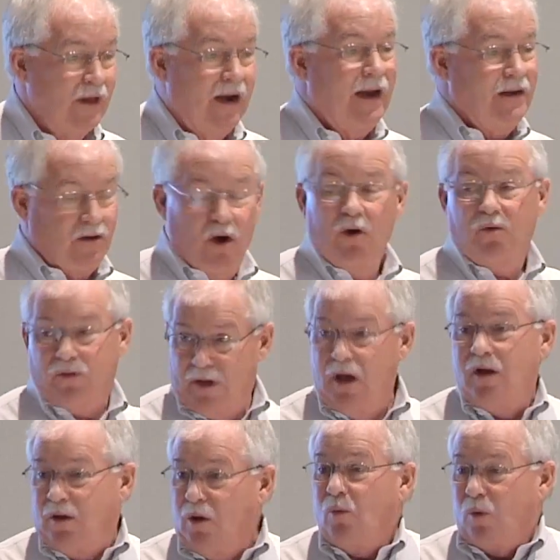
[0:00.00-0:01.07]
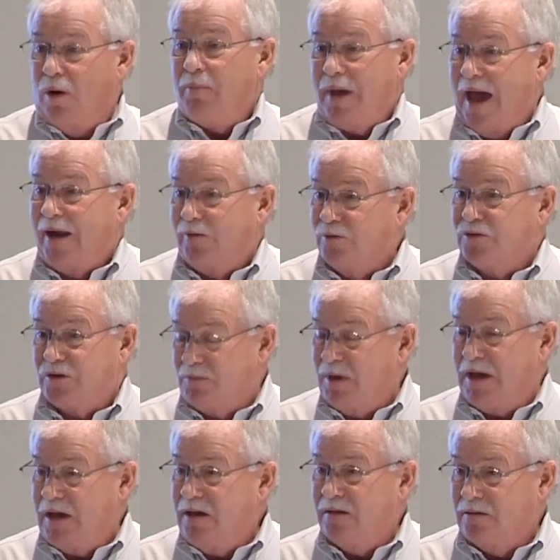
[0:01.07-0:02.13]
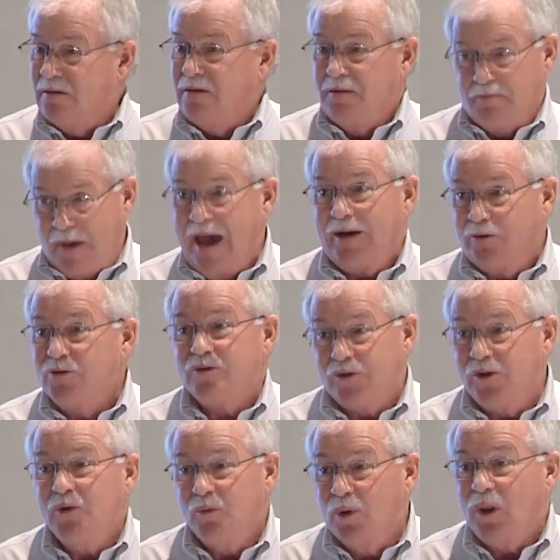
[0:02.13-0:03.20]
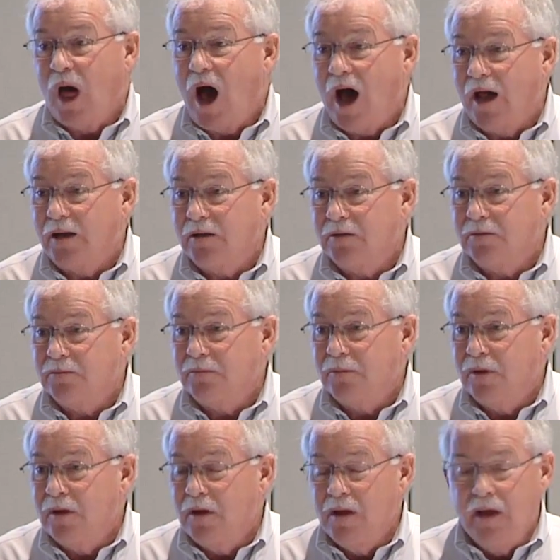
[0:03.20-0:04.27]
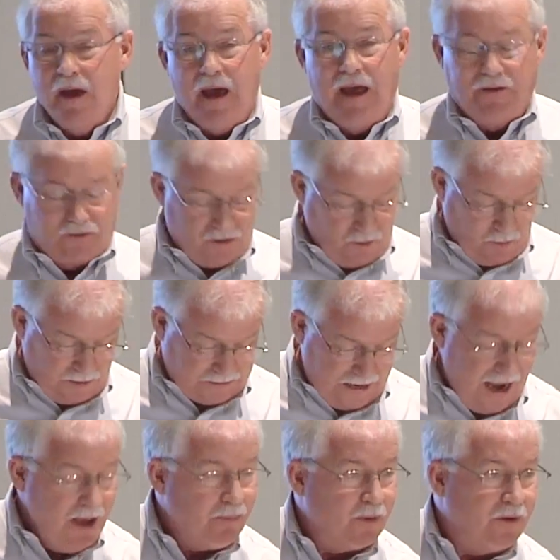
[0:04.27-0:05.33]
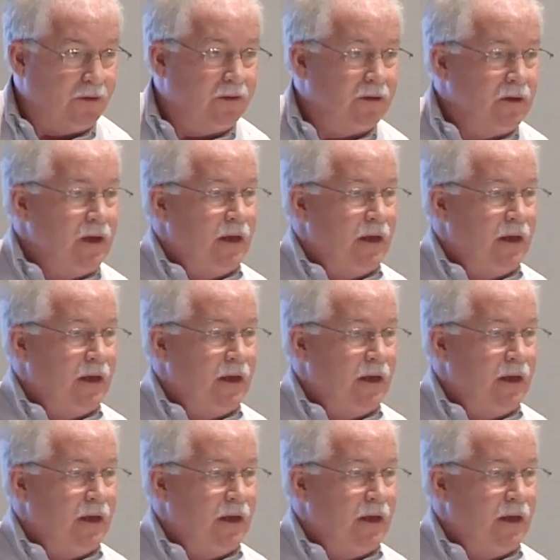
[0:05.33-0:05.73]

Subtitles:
that I know what matters to me matters to you a lot. And so what's happened